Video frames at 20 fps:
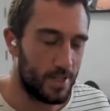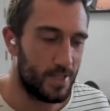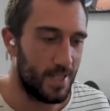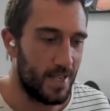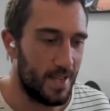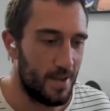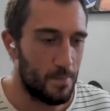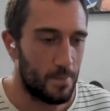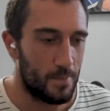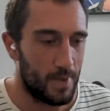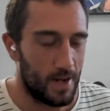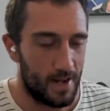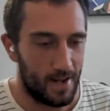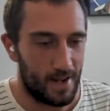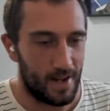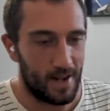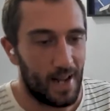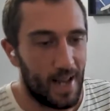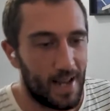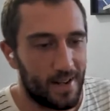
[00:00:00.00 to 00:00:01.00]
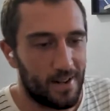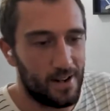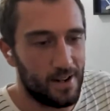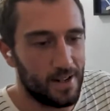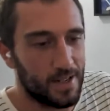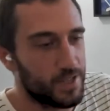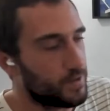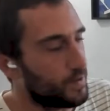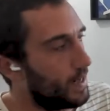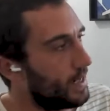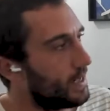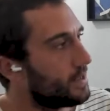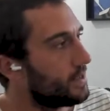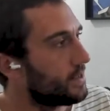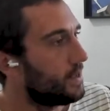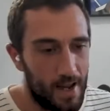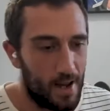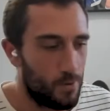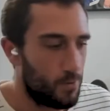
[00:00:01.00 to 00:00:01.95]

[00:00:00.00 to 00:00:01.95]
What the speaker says: a team like us, right?